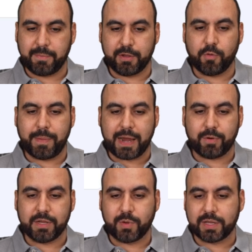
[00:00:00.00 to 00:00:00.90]
let me go back
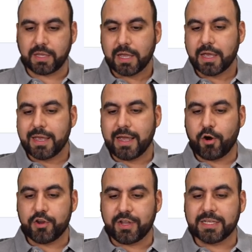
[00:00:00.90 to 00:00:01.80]
really quickly,
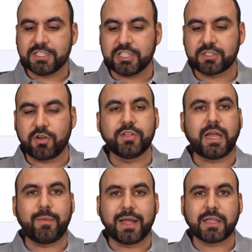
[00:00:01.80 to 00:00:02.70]
or you can just go
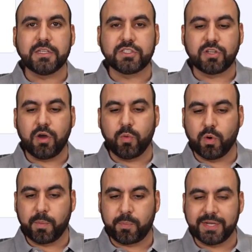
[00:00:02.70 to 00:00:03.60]
direct and install a
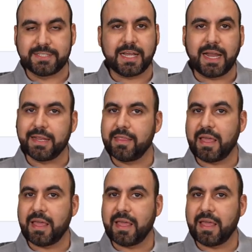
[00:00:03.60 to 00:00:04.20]
WordPress site.